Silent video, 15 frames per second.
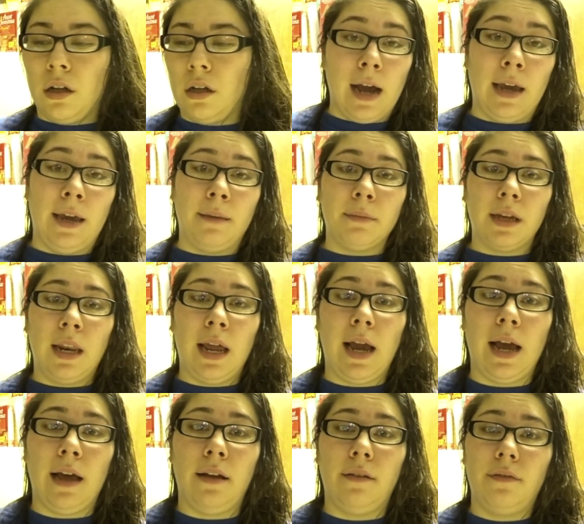I am
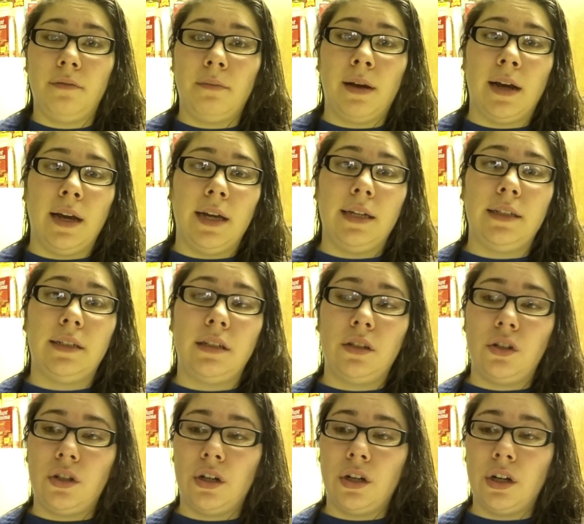gonna have my
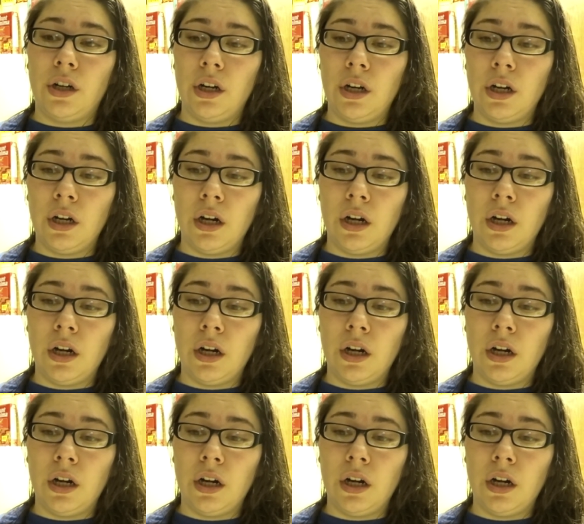sister